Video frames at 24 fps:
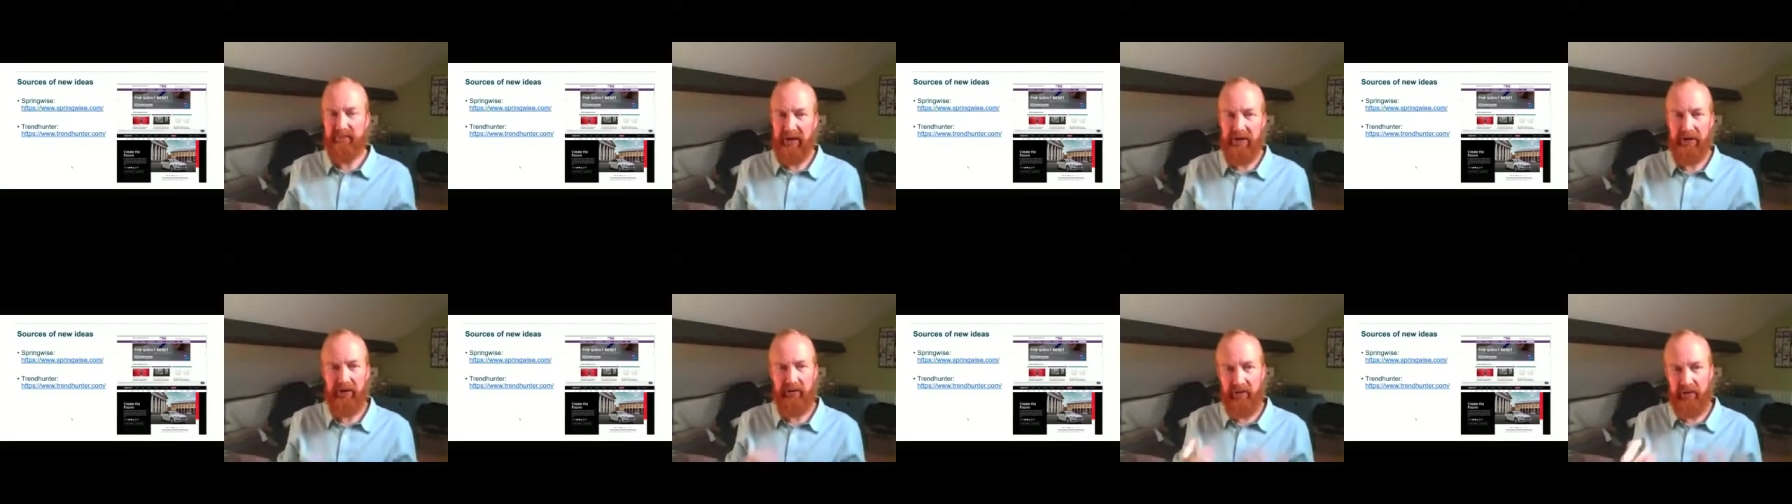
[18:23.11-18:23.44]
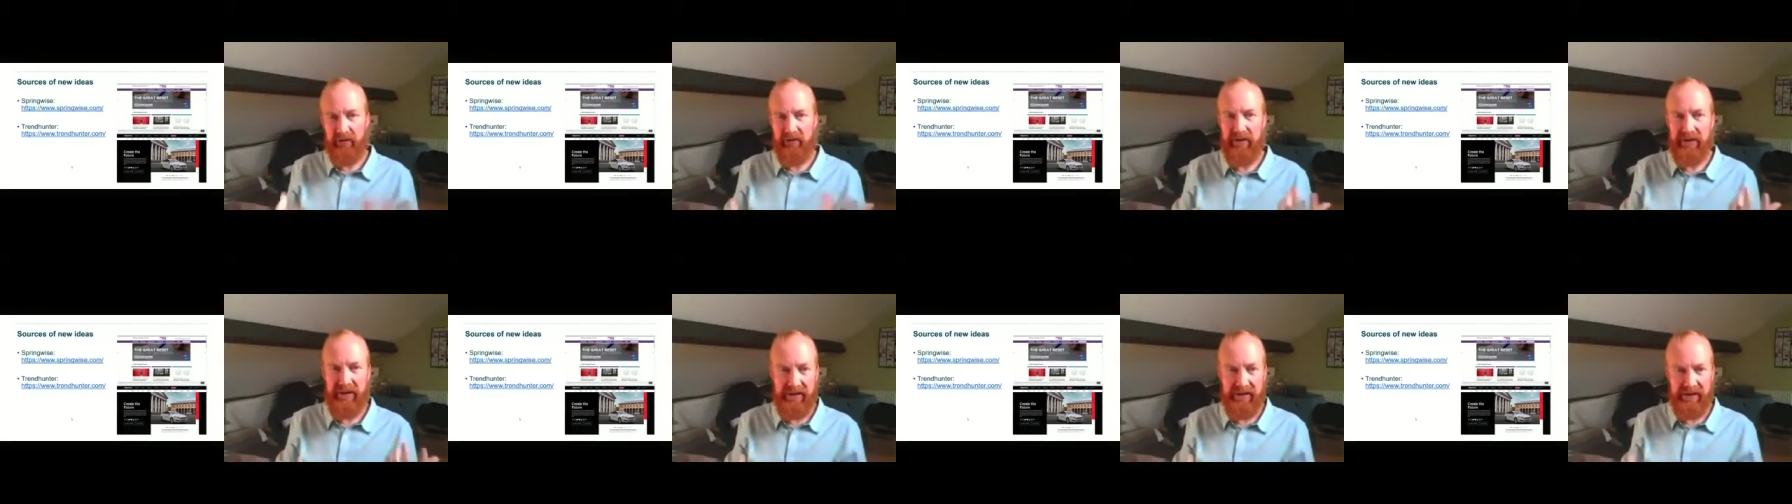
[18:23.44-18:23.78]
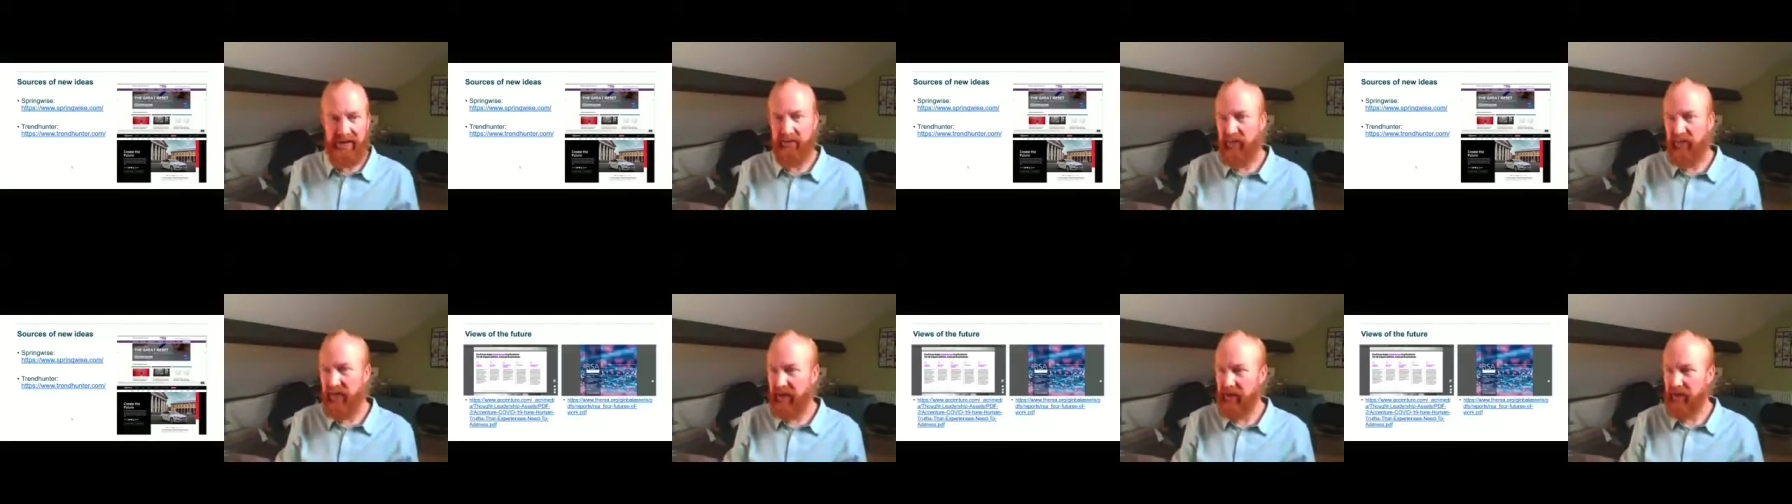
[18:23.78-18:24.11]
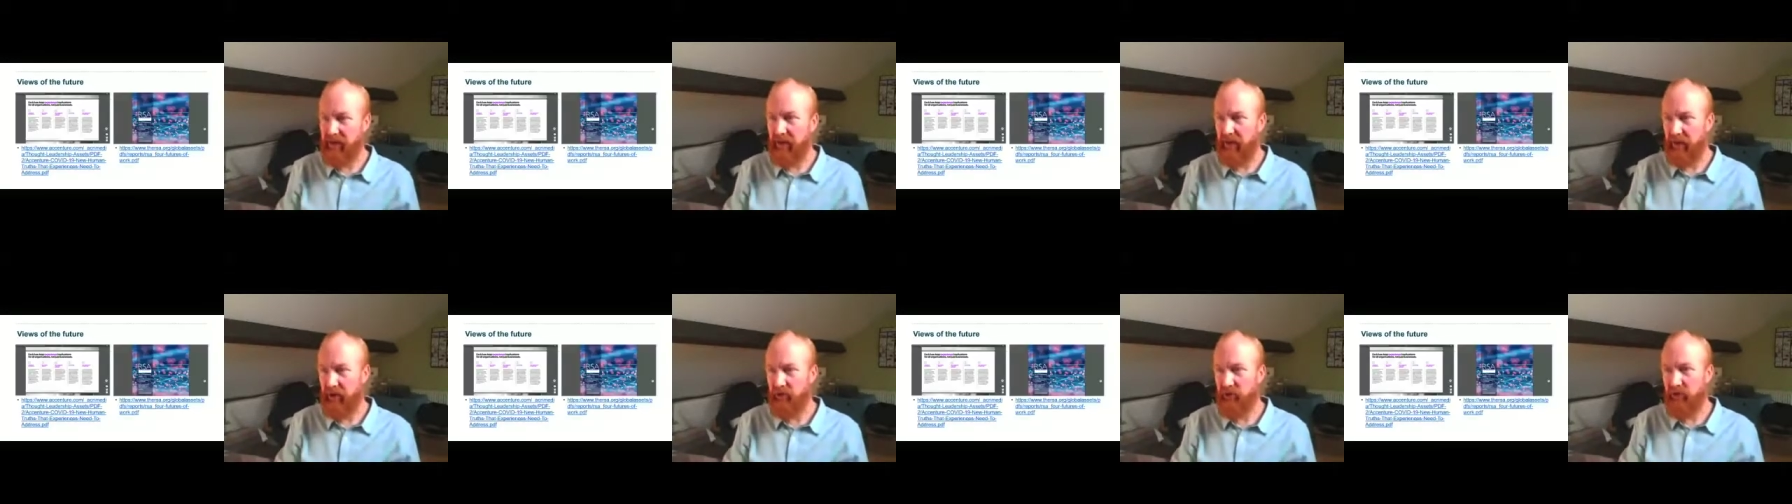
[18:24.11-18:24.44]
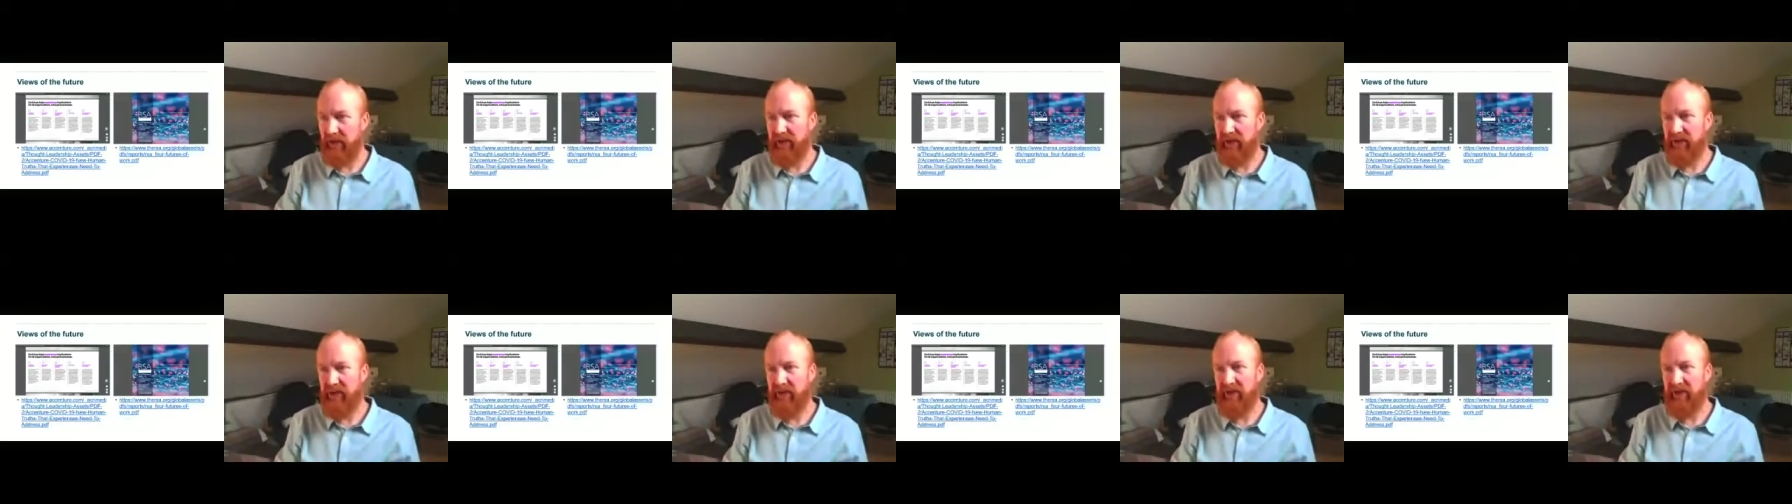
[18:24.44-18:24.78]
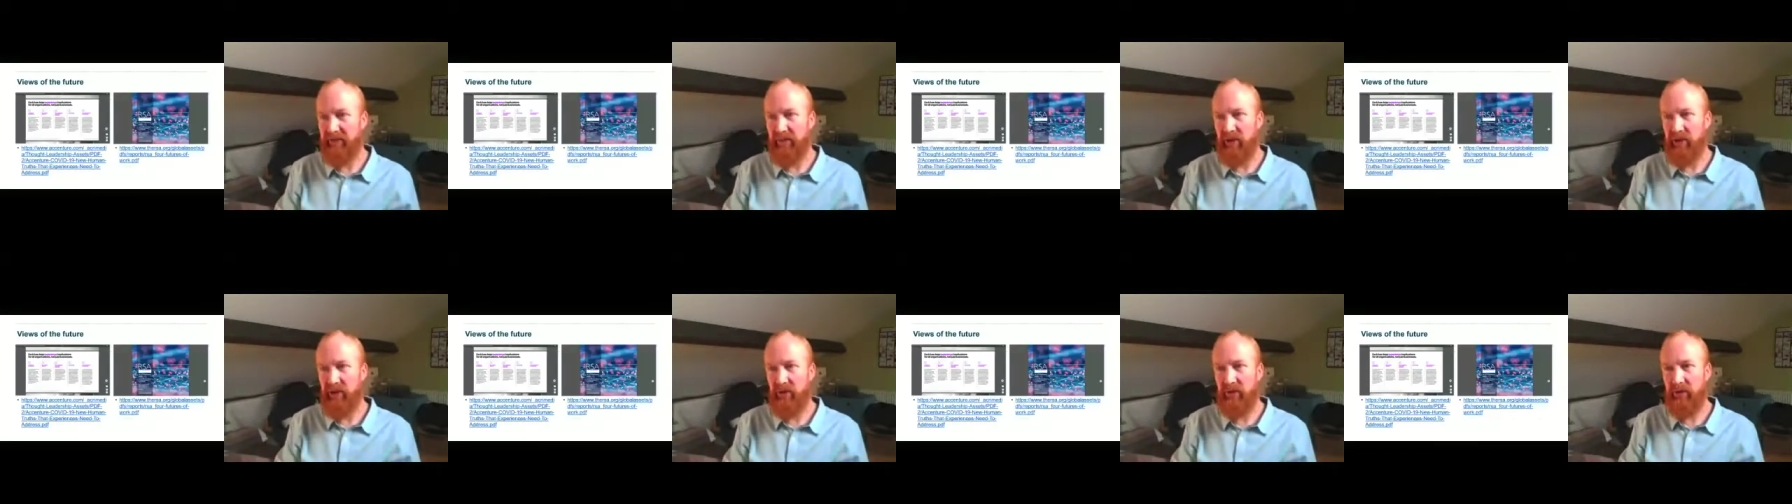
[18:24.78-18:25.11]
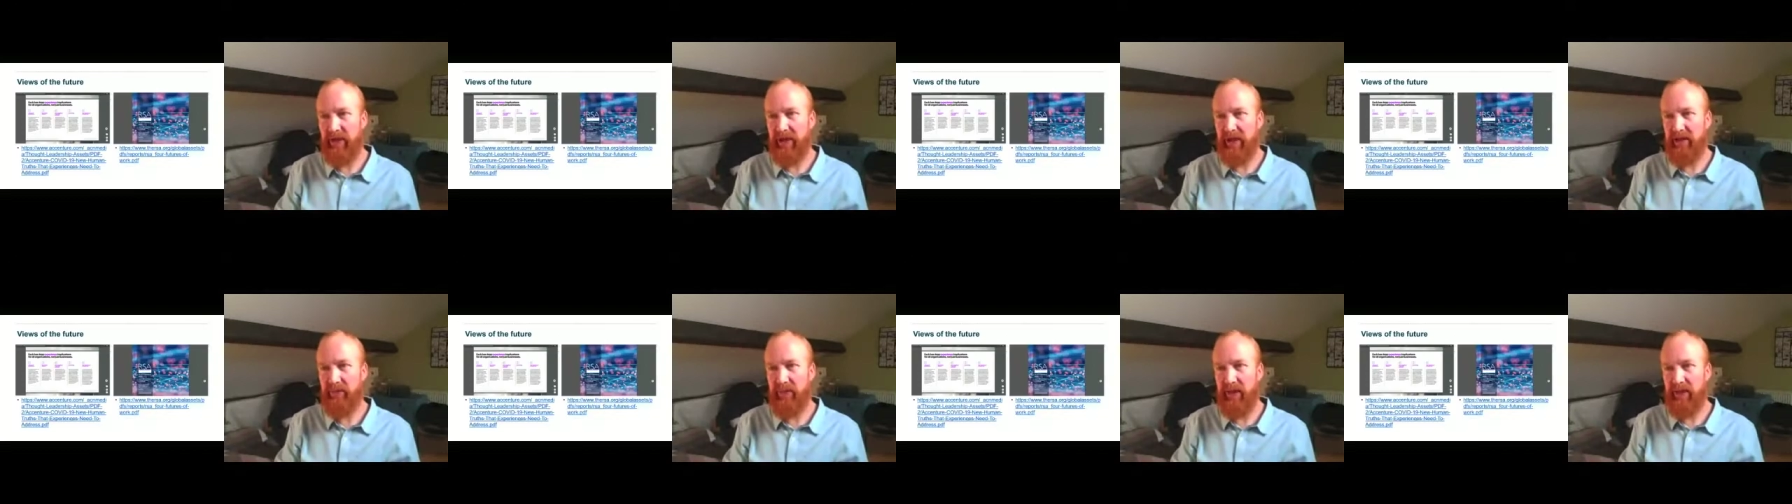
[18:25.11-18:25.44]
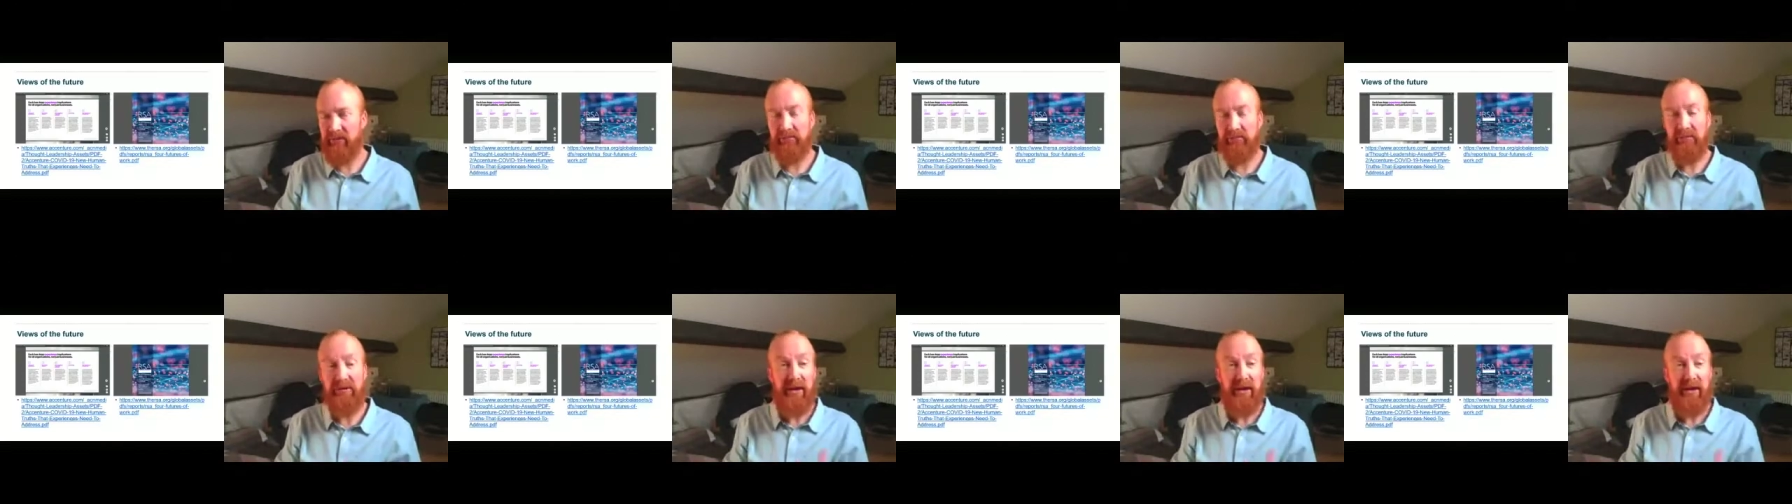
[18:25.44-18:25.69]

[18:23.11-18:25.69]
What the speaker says: and you're interested in some of these kind of trends that I've been talking about,